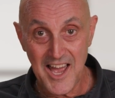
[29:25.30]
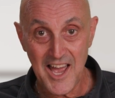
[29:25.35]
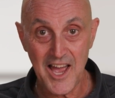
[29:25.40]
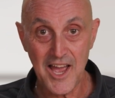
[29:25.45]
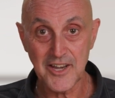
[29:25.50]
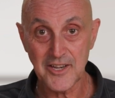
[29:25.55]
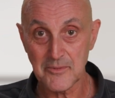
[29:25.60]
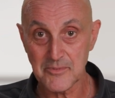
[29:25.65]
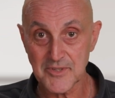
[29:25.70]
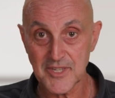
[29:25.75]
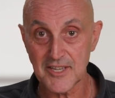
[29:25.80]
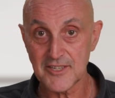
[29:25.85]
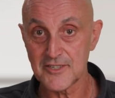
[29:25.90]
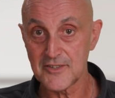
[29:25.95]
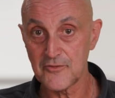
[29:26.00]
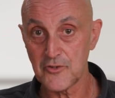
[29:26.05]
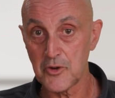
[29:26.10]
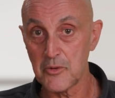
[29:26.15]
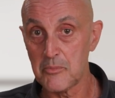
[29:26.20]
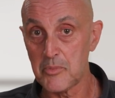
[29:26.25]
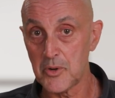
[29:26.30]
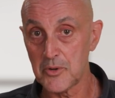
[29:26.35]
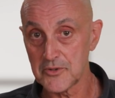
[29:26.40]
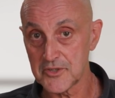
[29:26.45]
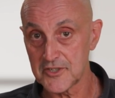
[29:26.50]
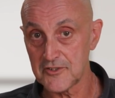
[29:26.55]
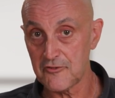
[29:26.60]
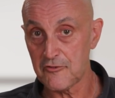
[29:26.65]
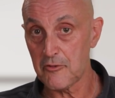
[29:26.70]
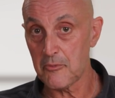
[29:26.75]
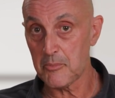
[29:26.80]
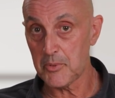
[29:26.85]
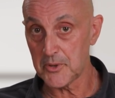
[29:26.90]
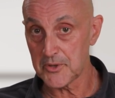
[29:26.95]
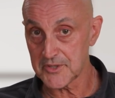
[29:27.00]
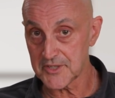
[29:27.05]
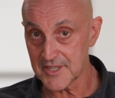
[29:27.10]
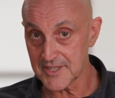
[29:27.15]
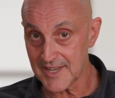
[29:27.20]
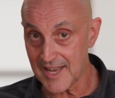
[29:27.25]
an obsessive compulsive
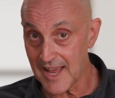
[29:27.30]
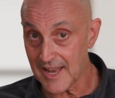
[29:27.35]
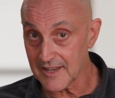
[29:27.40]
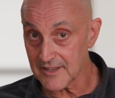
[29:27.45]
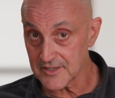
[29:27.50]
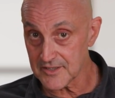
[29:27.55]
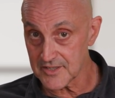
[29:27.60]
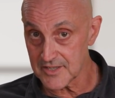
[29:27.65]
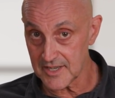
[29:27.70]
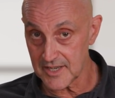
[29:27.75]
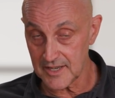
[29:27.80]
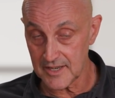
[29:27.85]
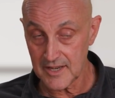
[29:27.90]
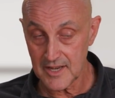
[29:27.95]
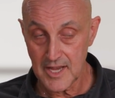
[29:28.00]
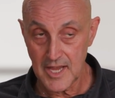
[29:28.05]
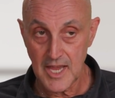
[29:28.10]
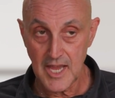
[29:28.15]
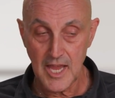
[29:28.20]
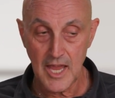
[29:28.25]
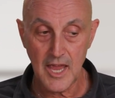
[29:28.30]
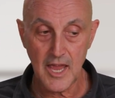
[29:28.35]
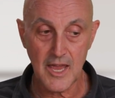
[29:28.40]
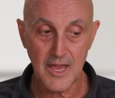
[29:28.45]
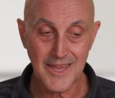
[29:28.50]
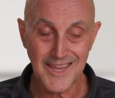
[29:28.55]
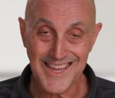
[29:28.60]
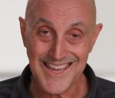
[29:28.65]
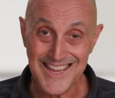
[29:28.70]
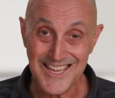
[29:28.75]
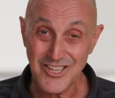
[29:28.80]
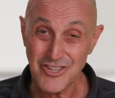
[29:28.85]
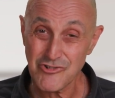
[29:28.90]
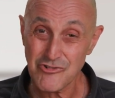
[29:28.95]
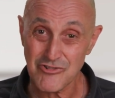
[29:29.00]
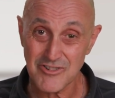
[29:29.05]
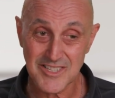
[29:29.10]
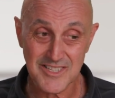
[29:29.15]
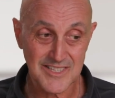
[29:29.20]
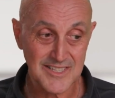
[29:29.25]
personality.
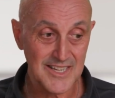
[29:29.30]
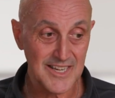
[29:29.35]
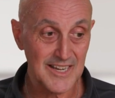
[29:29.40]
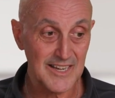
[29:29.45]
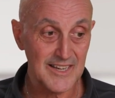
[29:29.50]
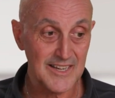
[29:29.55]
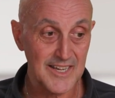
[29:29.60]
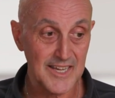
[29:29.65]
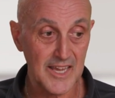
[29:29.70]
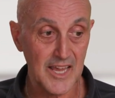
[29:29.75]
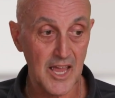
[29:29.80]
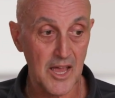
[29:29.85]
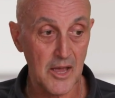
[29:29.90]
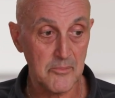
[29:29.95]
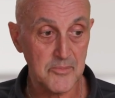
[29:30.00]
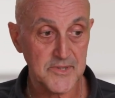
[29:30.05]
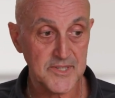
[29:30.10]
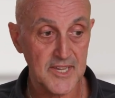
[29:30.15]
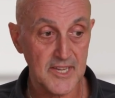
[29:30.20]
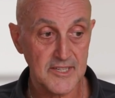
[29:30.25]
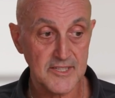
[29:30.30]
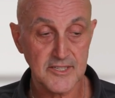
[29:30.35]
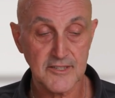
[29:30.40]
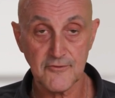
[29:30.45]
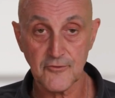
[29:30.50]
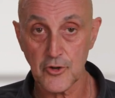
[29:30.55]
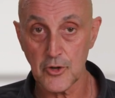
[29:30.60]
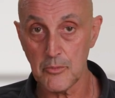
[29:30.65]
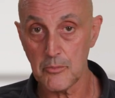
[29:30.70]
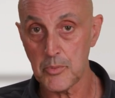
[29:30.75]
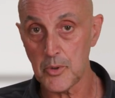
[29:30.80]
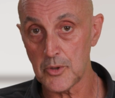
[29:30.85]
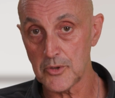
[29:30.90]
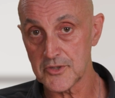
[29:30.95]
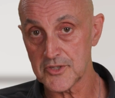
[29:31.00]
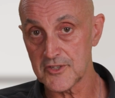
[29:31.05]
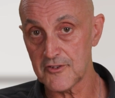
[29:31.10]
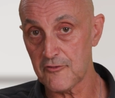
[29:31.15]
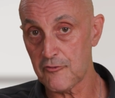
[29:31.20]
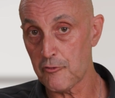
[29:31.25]
Interestingly, obsessive
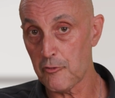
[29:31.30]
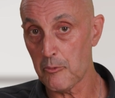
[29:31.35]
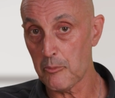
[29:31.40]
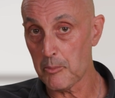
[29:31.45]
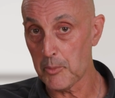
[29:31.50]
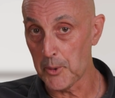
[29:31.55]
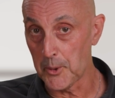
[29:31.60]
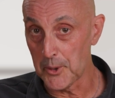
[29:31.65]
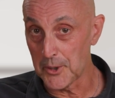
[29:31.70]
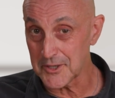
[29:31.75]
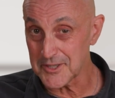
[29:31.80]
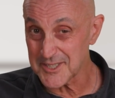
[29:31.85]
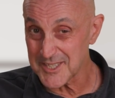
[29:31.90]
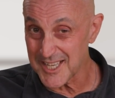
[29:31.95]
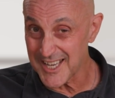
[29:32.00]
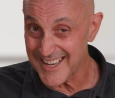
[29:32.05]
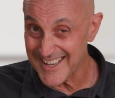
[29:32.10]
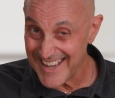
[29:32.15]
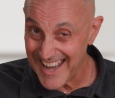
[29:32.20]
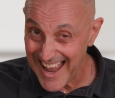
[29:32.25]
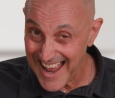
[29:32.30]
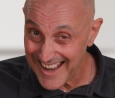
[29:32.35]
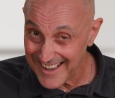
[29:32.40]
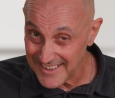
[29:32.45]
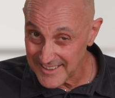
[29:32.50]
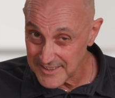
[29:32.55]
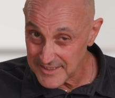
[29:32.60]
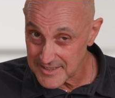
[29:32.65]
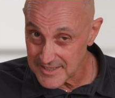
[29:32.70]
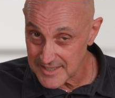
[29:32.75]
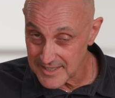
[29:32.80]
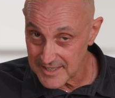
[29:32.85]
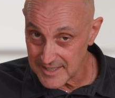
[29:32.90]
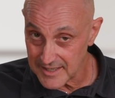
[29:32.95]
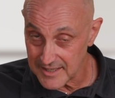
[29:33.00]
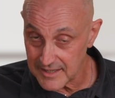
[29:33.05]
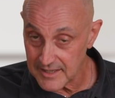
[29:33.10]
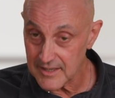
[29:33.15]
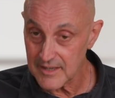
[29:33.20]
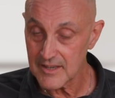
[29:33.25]
compulsive
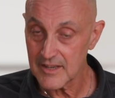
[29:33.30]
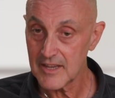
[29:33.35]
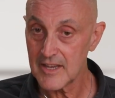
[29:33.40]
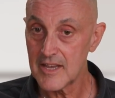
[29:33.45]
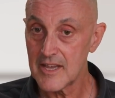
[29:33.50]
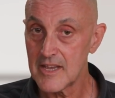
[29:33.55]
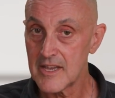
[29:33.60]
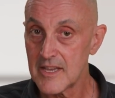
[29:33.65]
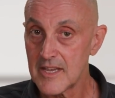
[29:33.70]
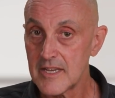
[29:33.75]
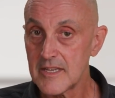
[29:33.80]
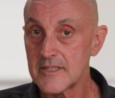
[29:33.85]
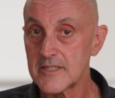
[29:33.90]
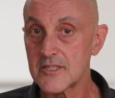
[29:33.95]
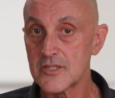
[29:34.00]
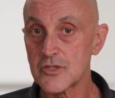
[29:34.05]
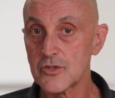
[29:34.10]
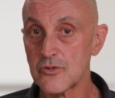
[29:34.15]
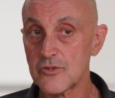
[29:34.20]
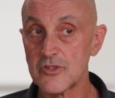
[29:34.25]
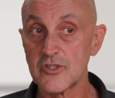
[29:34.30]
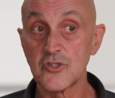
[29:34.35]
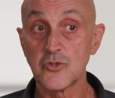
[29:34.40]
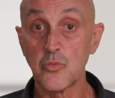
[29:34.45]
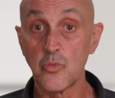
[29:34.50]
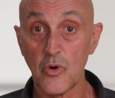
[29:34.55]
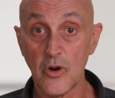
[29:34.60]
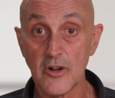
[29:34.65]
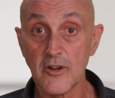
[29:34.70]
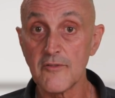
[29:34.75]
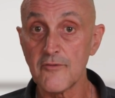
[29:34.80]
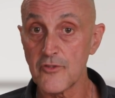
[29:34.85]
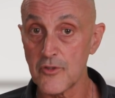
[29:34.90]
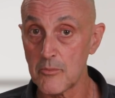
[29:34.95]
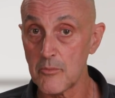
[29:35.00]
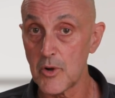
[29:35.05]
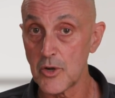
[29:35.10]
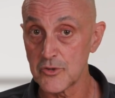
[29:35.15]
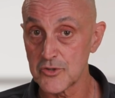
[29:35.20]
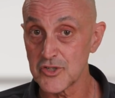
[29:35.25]
personality disorder is one of the
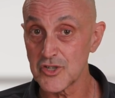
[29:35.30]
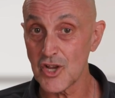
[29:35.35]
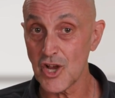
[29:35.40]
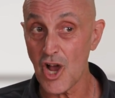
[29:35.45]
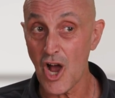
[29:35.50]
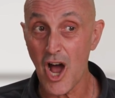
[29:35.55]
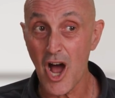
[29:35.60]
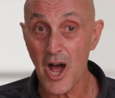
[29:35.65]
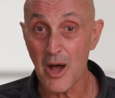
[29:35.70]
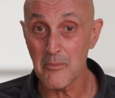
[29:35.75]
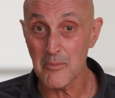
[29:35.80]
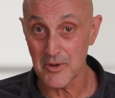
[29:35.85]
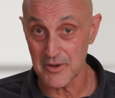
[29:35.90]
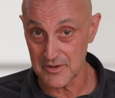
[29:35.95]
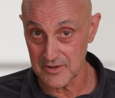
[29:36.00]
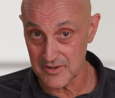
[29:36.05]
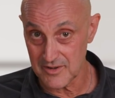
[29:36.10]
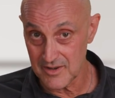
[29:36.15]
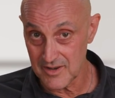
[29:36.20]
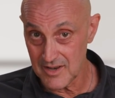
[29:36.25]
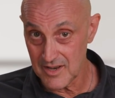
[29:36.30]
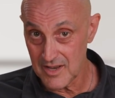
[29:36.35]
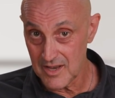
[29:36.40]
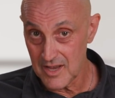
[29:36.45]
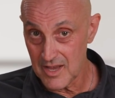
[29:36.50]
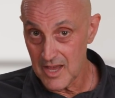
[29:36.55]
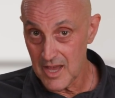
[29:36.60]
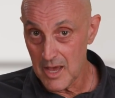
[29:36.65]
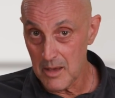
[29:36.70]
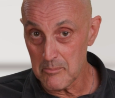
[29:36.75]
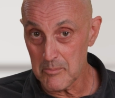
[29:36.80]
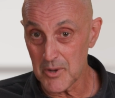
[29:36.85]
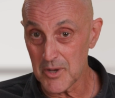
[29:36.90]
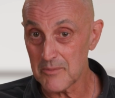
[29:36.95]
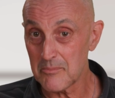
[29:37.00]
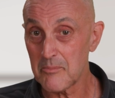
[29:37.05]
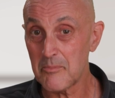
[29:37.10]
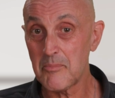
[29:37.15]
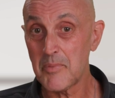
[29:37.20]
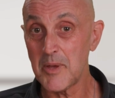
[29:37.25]
most common,
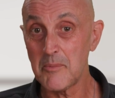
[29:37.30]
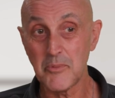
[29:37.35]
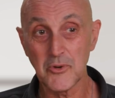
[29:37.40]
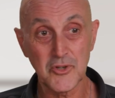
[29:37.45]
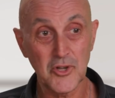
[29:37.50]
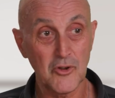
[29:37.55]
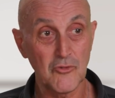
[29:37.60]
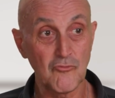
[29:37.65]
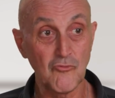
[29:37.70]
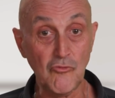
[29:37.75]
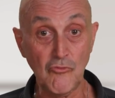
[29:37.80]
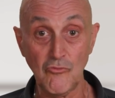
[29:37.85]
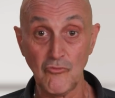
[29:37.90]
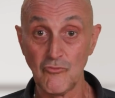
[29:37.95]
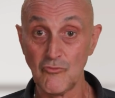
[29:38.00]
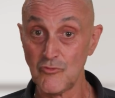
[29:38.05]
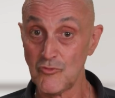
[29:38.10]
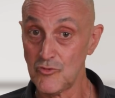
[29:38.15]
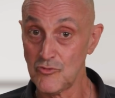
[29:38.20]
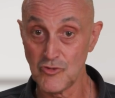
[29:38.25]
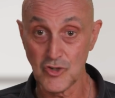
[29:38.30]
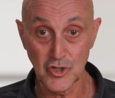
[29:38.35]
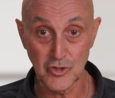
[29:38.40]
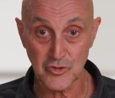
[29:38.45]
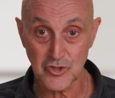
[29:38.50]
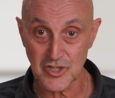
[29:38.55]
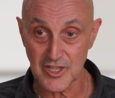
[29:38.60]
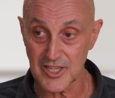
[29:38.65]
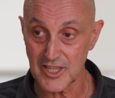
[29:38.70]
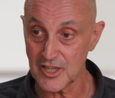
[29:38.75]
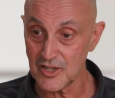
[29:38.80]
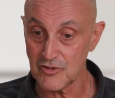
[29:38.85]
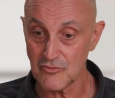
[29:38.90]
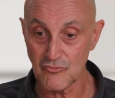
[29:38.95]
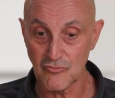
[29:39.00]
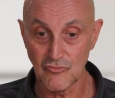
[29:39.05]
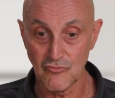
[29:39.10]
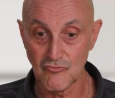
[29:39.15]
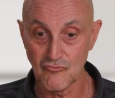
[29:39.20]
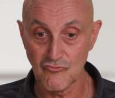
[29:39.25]
but people don't usually
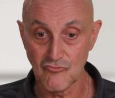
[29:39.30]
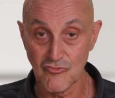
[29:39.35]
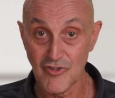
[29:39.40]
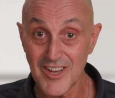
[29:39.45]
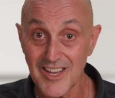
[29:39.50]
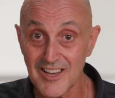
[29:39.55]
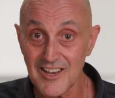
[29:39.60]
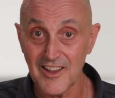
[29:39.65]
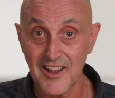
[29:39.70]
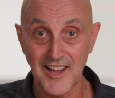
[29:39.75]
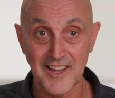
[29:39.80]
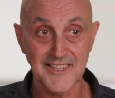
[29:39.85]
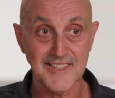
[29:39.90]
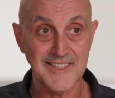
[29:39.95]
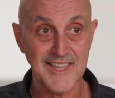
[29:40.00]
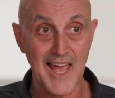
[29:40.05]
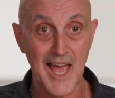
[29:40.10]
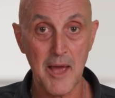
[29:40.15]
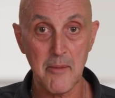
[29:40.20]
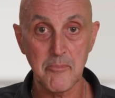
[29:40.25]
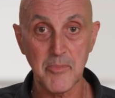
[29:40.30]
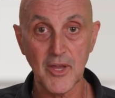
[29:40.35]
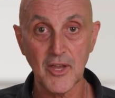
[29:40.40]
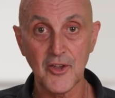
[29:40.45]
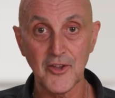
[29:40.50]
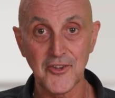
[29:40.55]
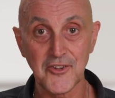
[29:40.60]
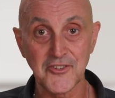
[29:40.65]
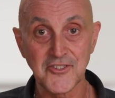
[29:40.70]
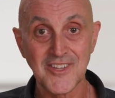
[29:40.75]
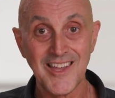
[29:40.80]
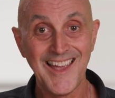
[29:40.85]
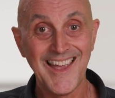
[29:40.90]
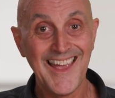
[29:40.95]
realize that, because